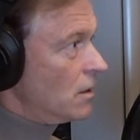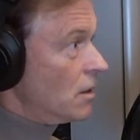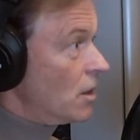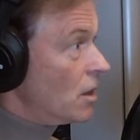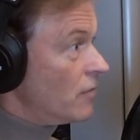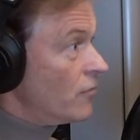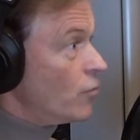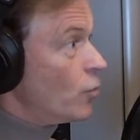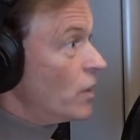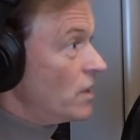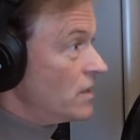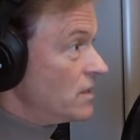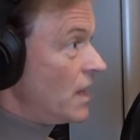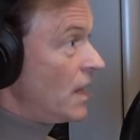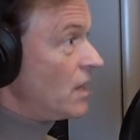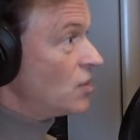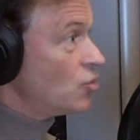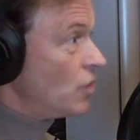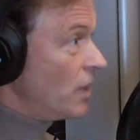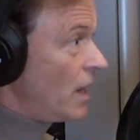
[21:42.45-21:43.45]
lot of what is
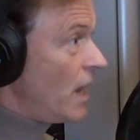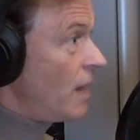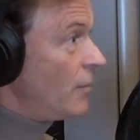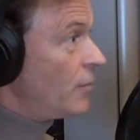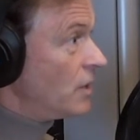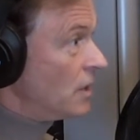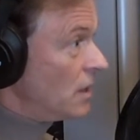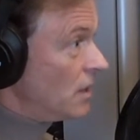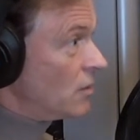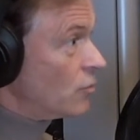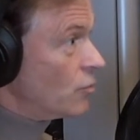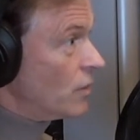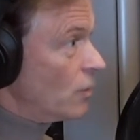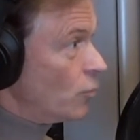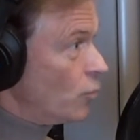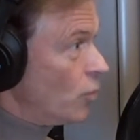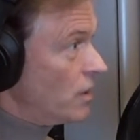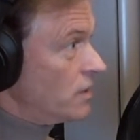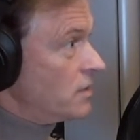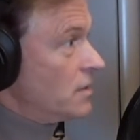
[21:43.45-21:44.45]
actually happening in the real world.